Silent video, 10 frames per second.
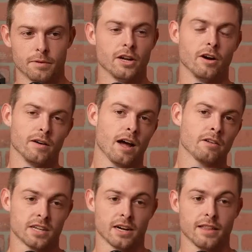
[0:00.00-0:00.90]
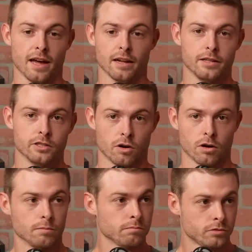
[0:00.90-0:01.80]
no, outside of that, his
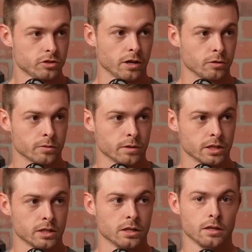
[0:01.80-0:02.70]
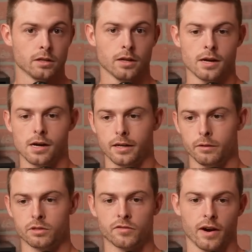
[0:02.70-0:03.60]
arm strength was really good. He
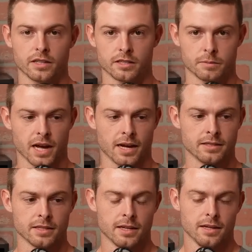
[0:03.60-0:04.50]
was finding some guys.